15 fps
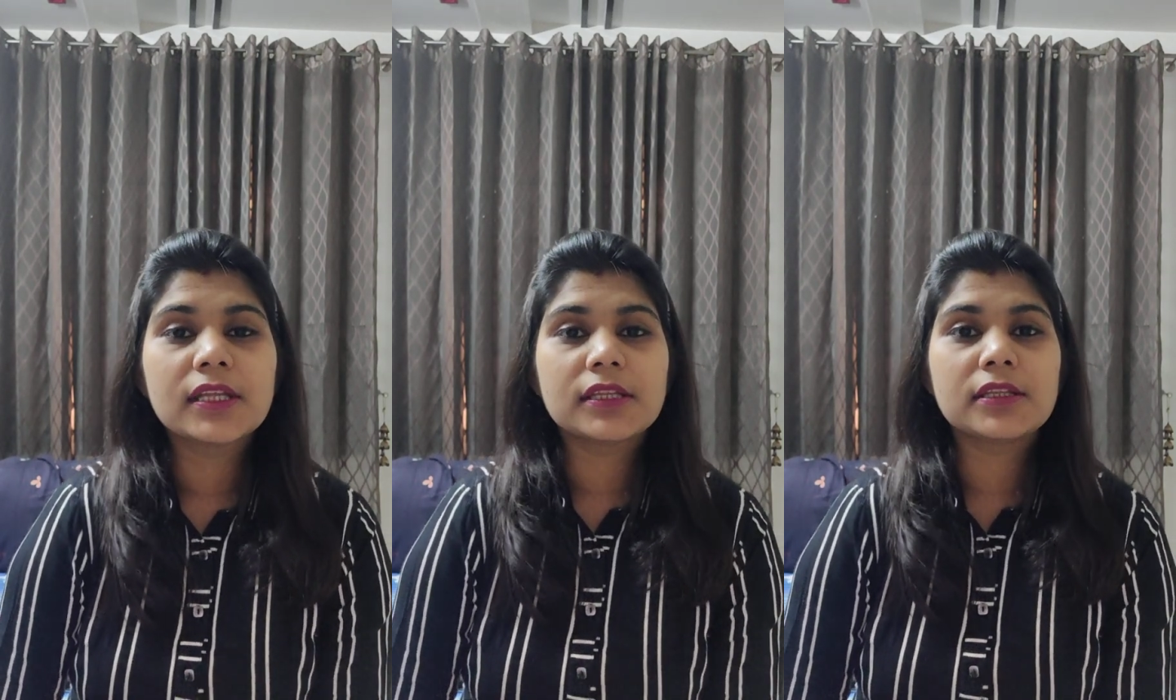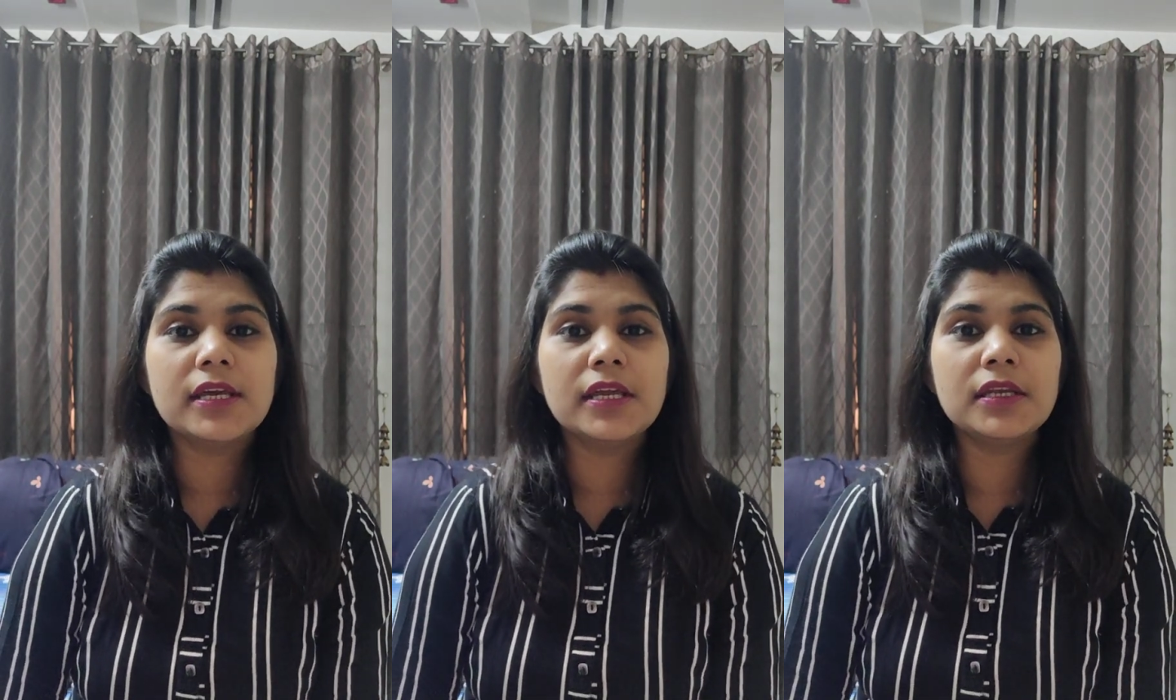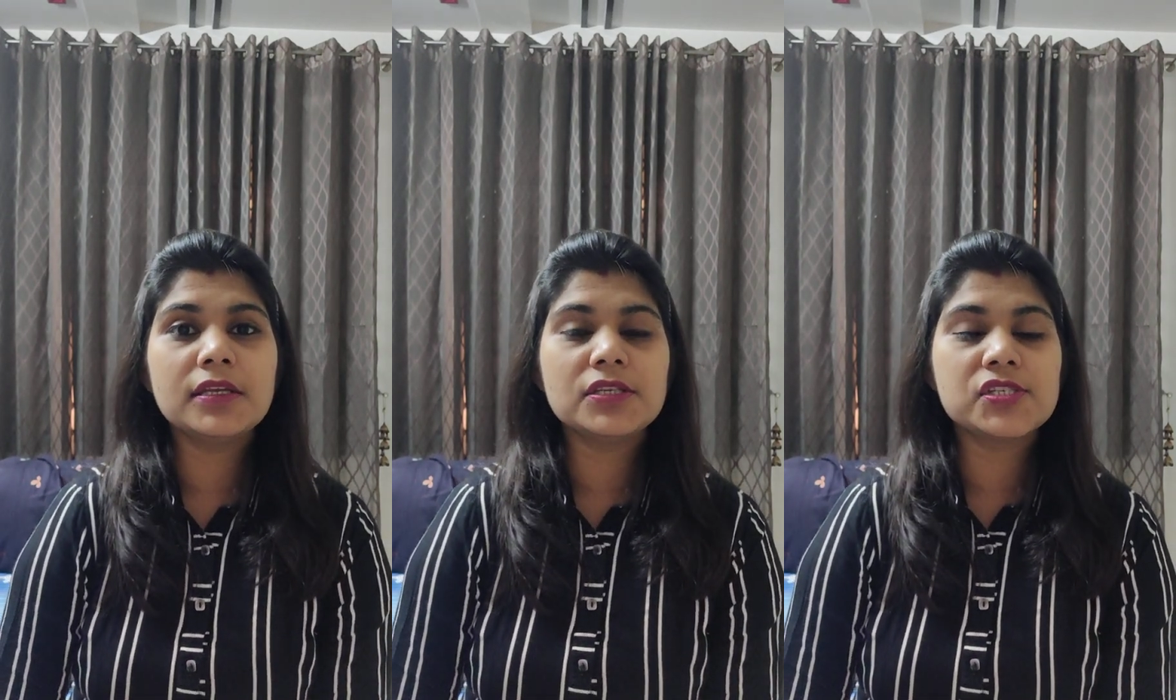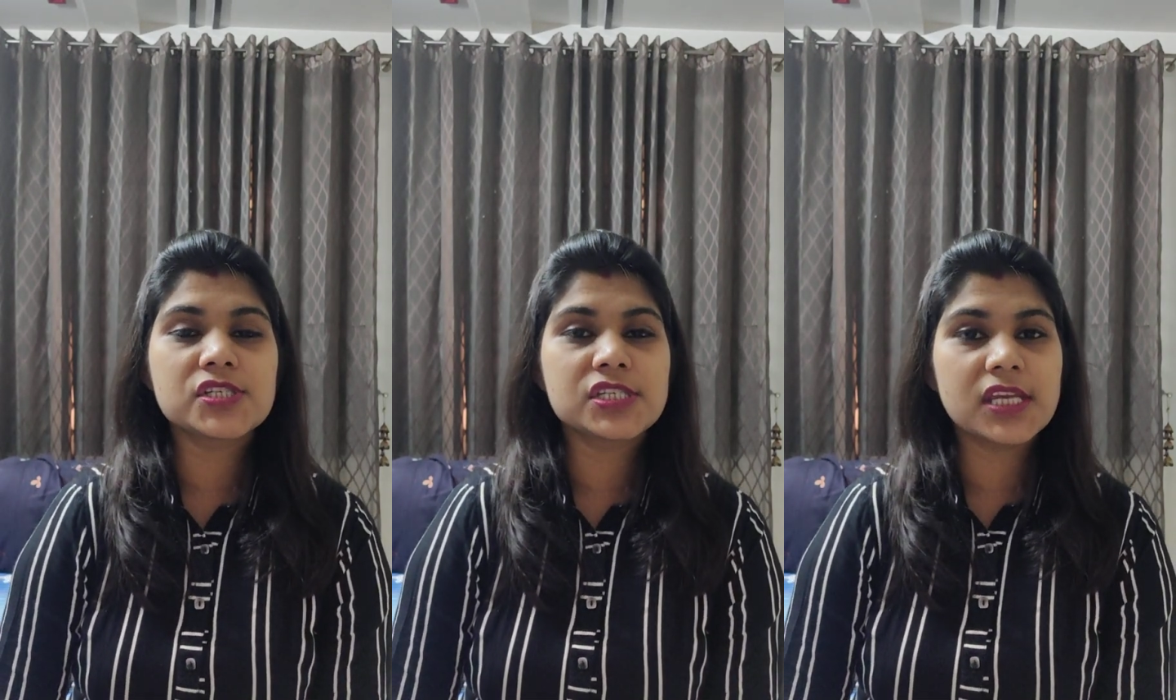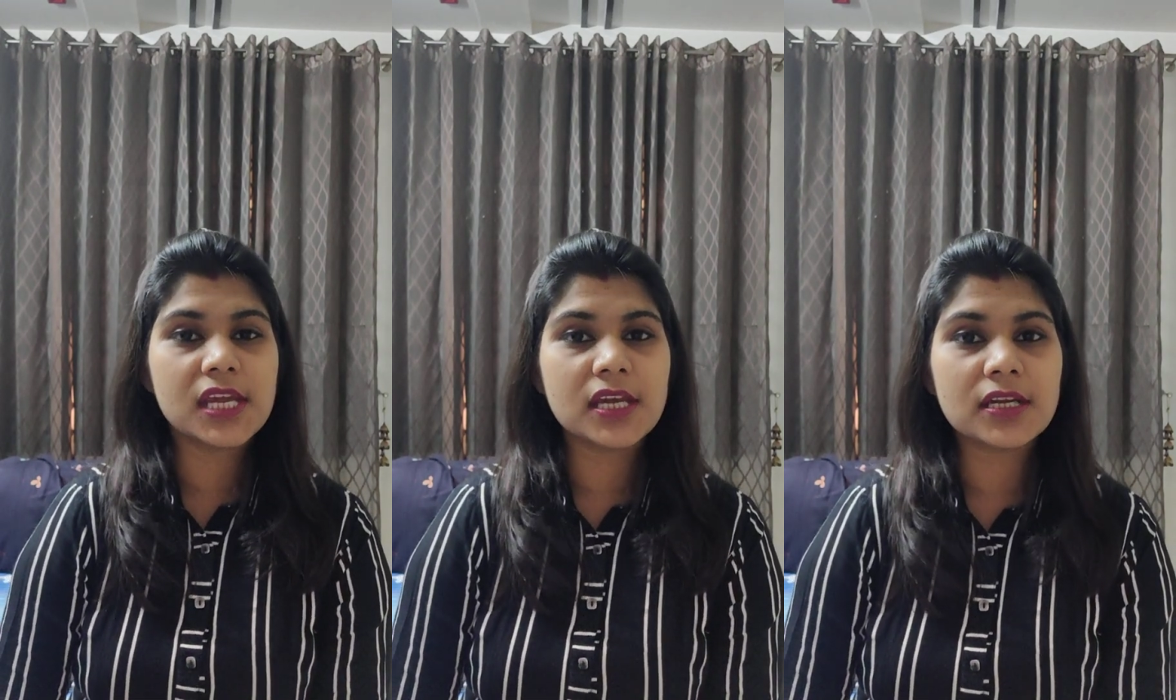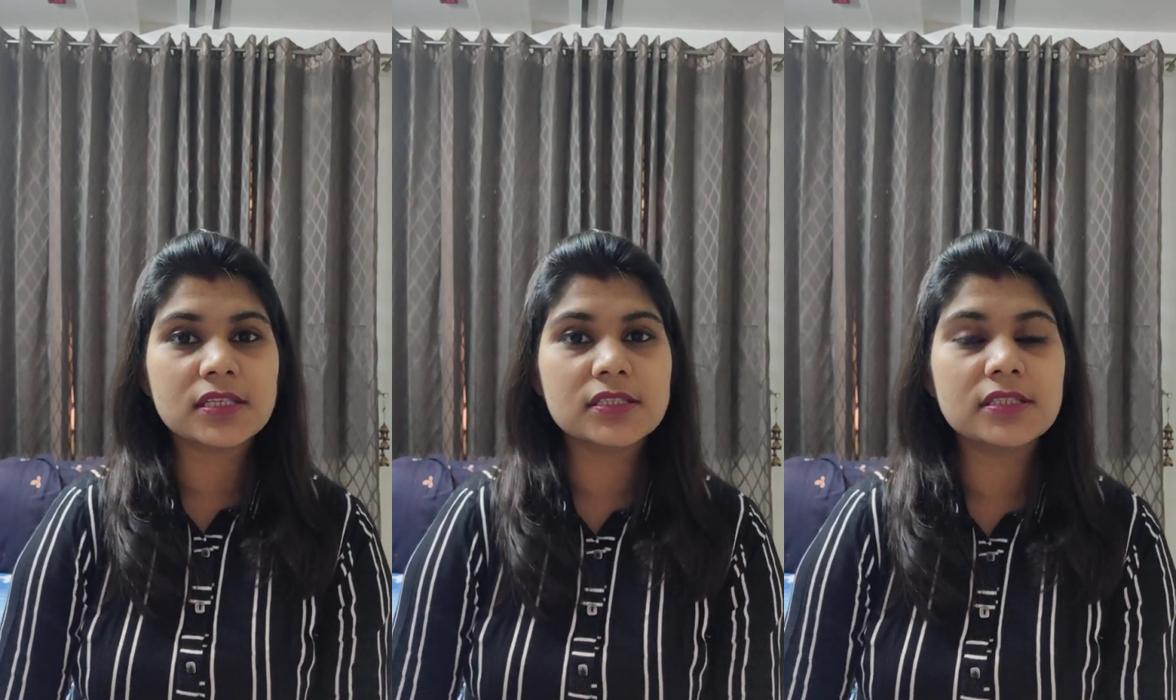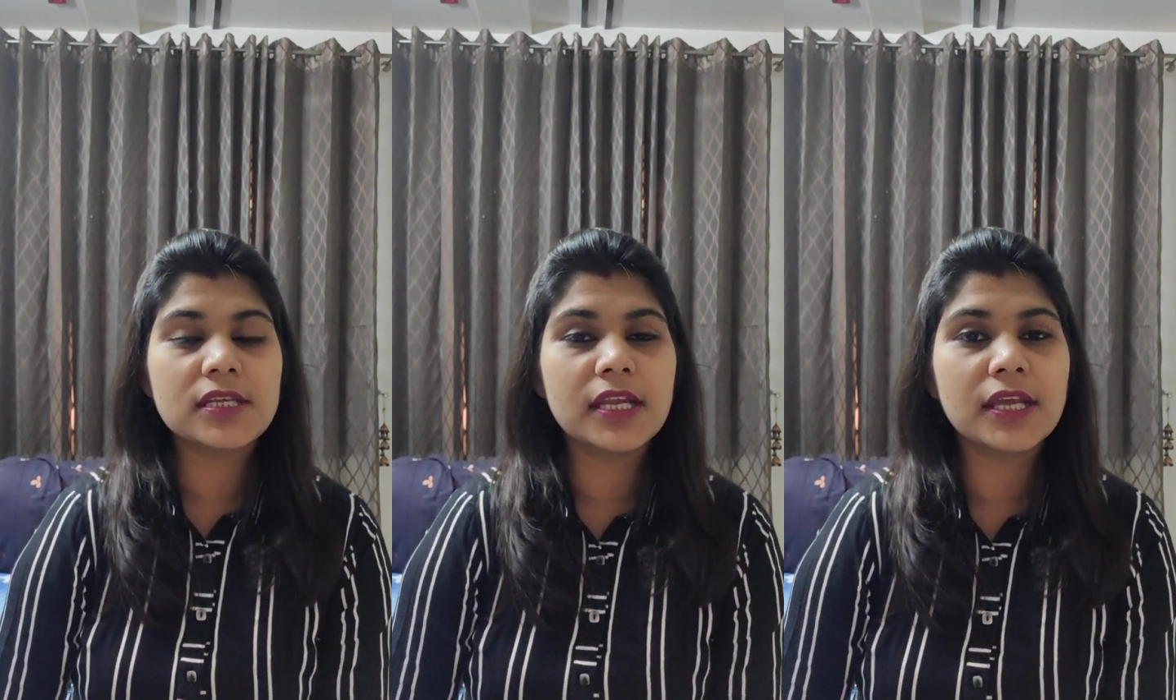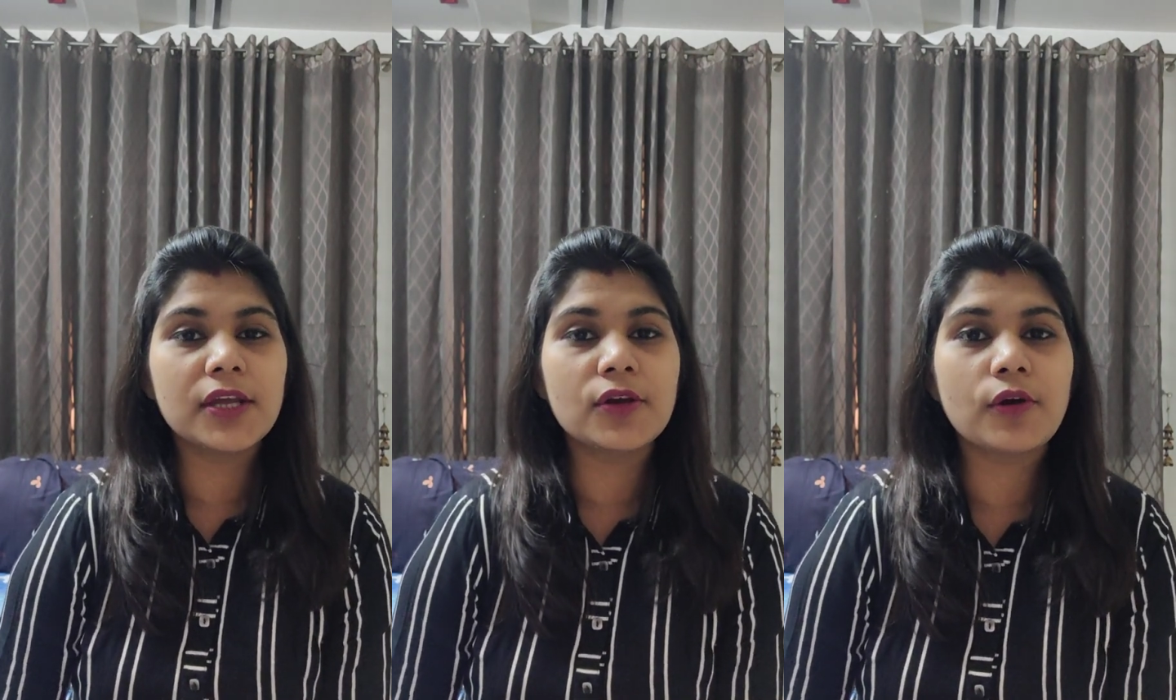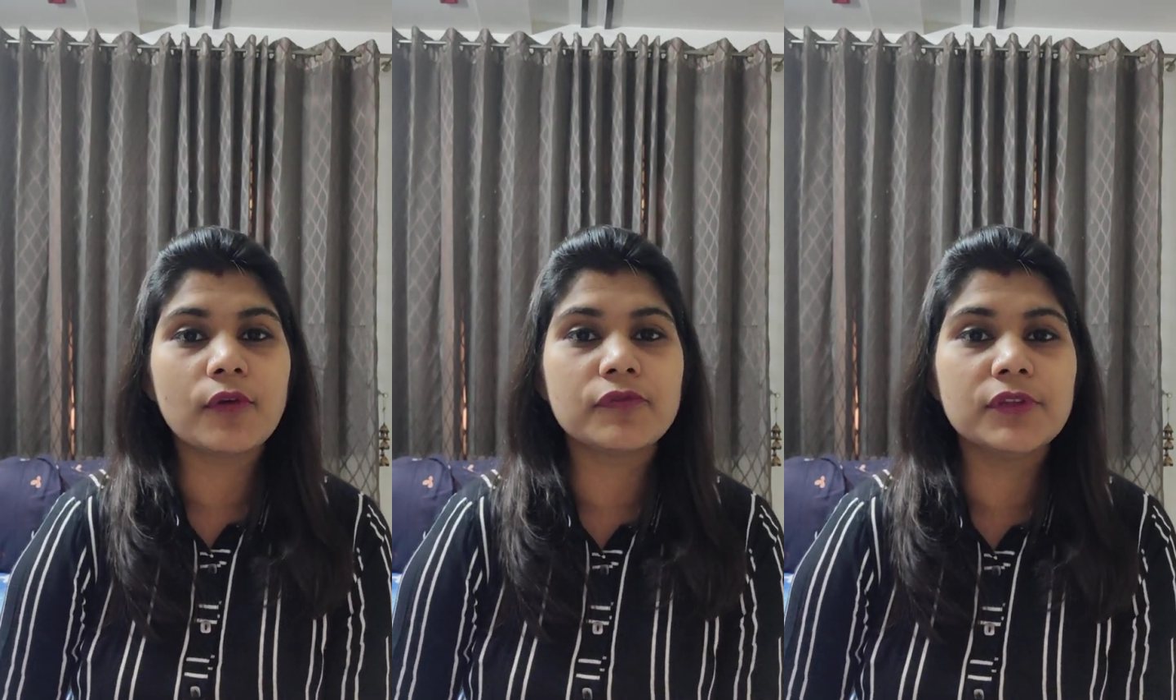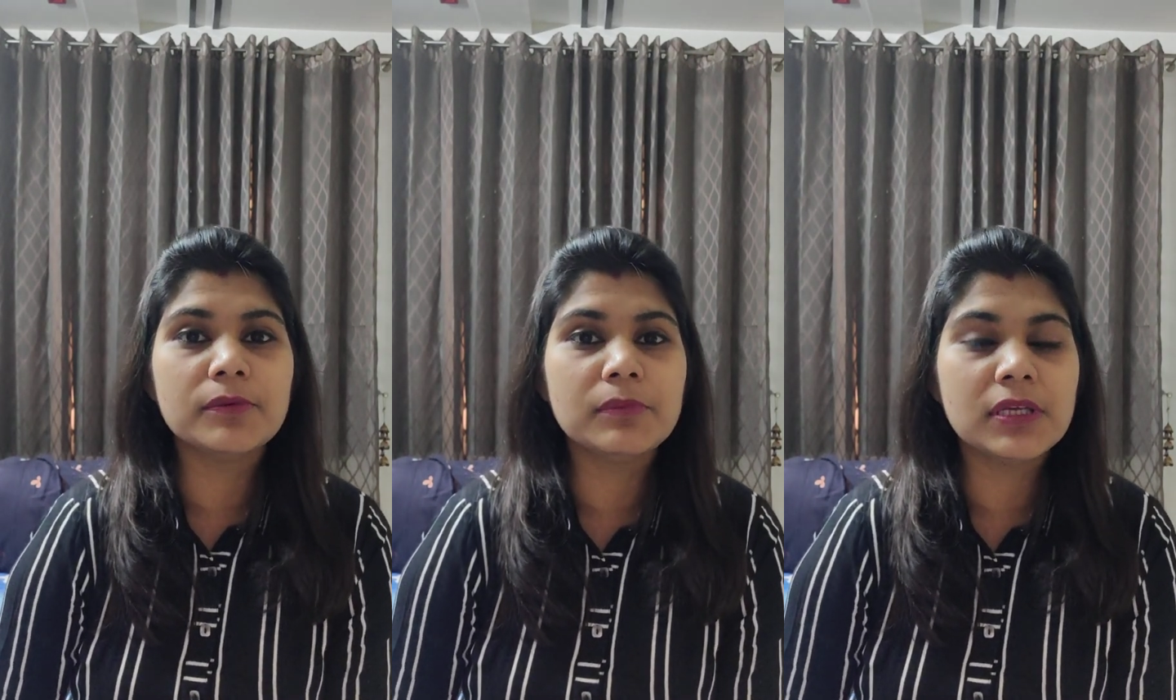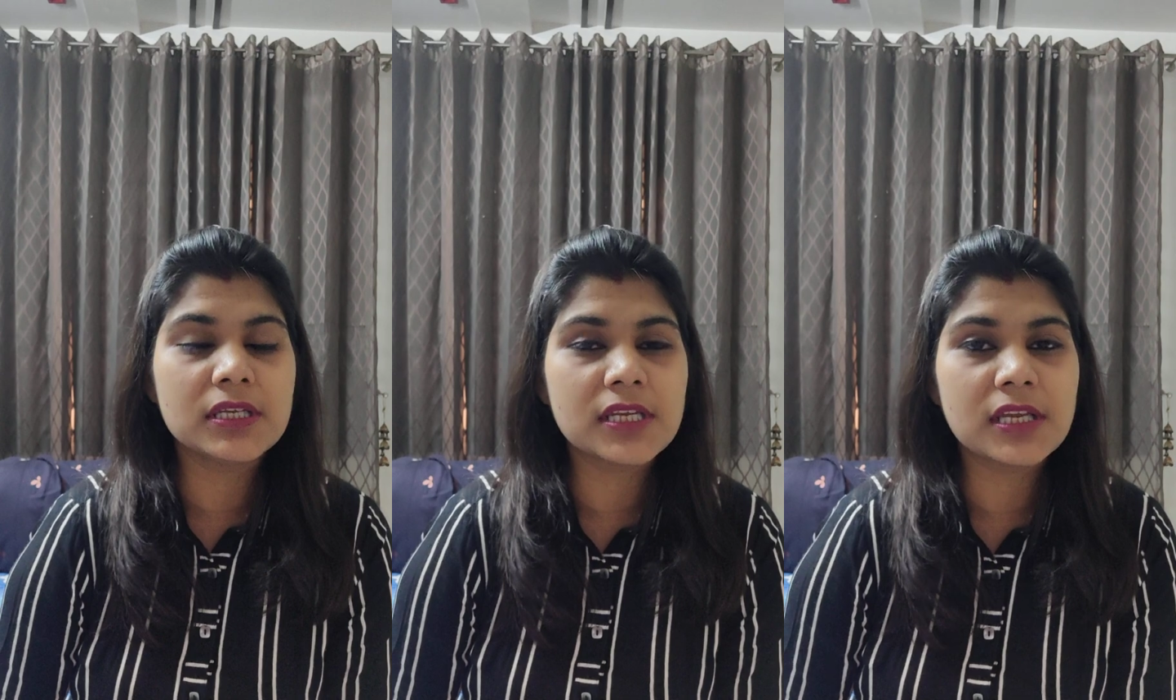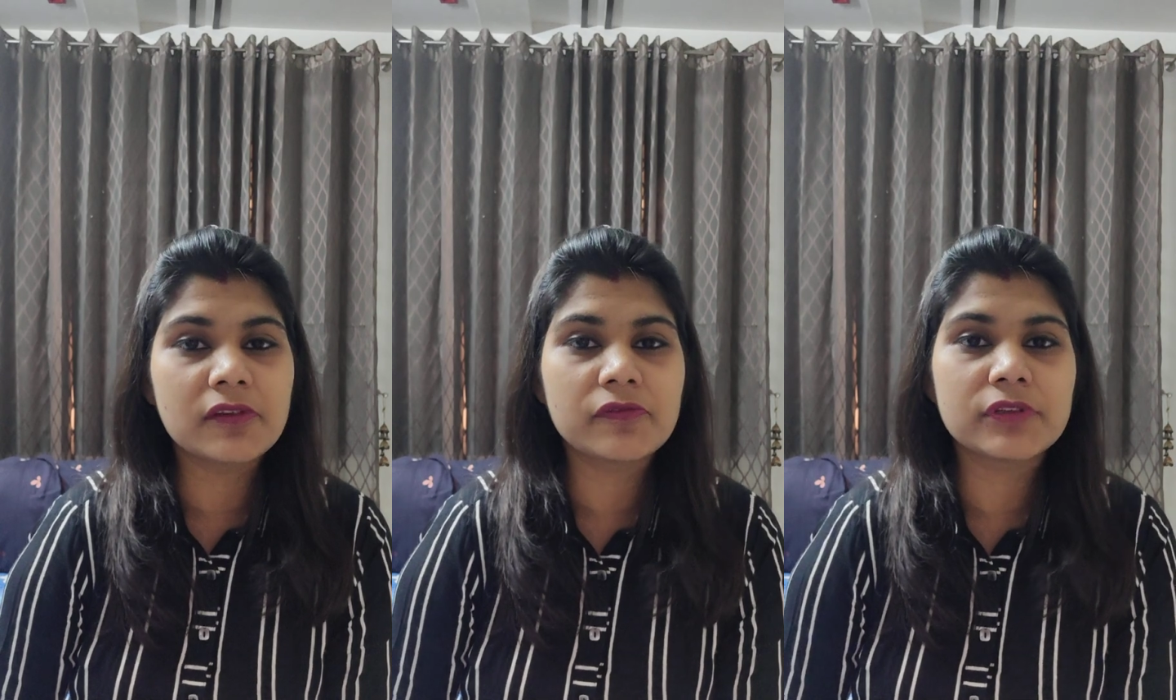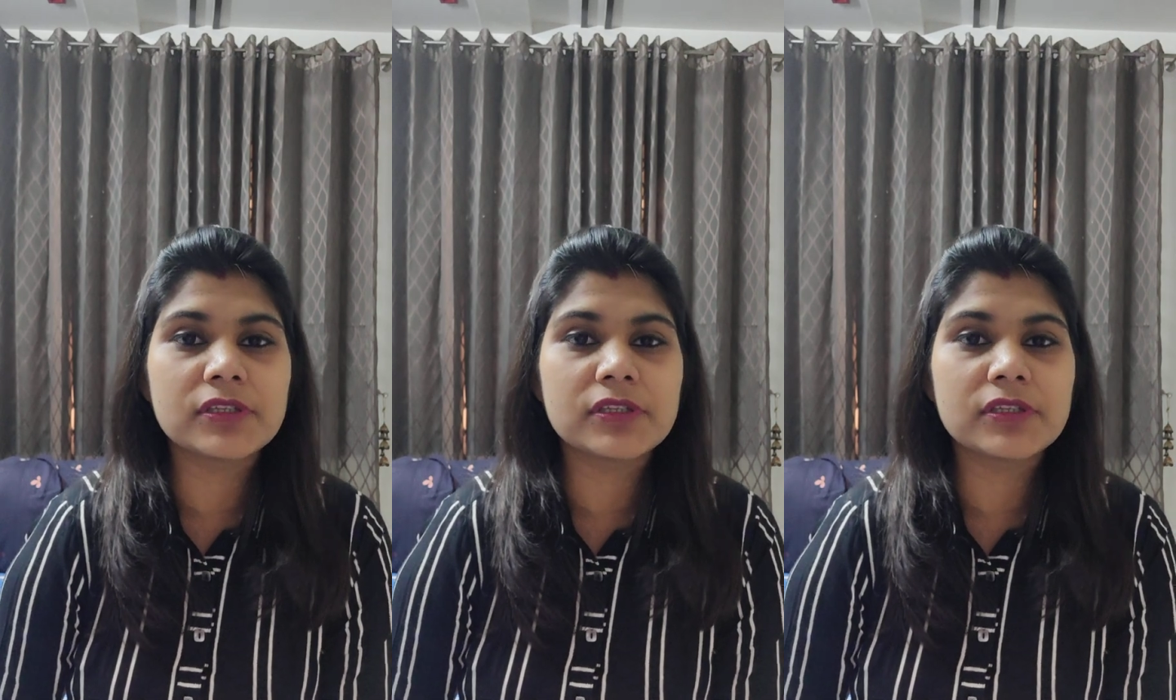then share the link of the meeting